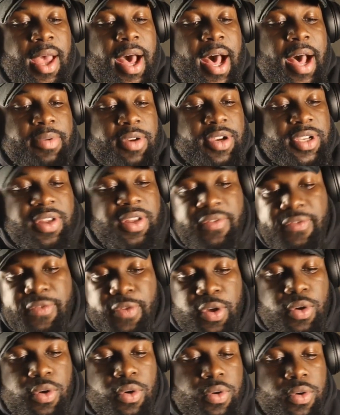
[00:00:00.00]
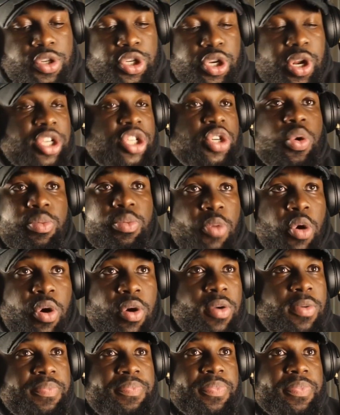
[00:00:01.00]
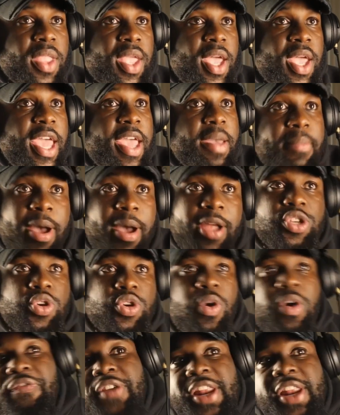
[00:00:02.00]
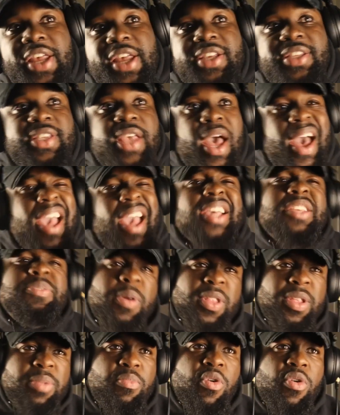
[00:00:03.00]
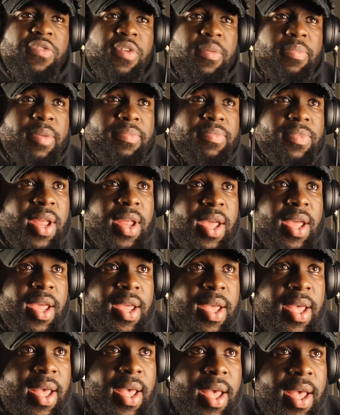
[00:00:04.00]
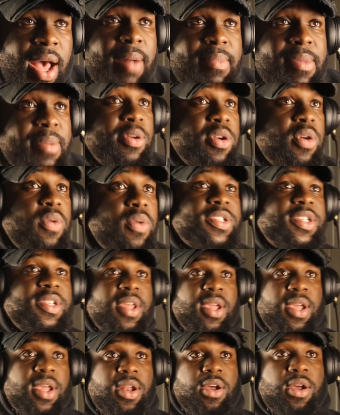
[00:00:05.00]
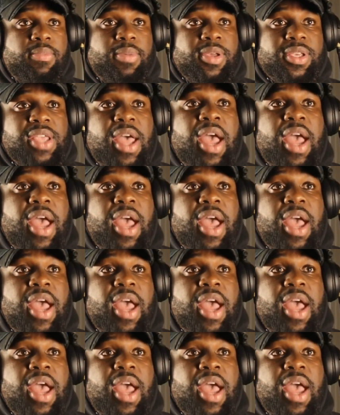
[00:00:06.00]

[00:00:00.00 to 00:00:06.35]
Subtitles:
Christopher Nkunku should have showed more. Him and Joao Felix, I expected more from them today. Let me know what you think in the comments.